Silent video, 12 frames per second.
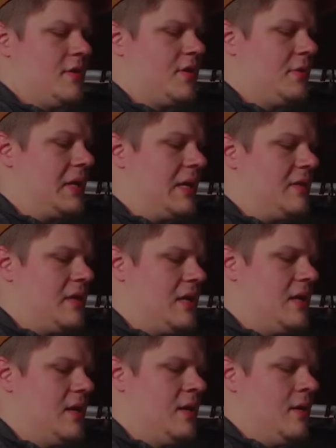So again,
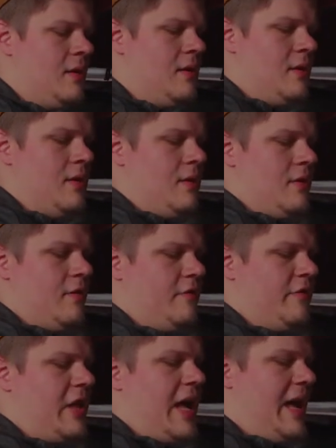the
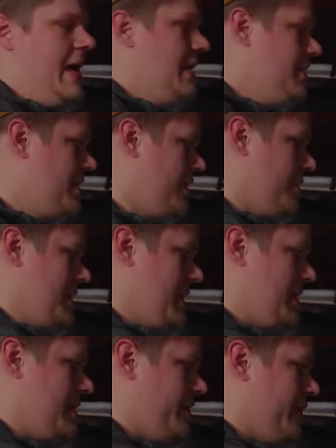flat edge goes
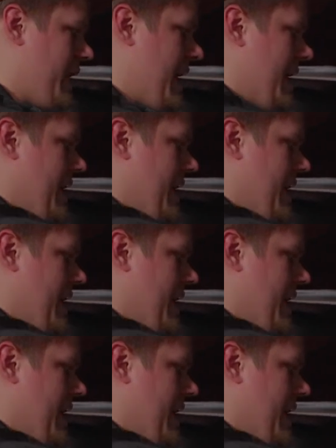against the flat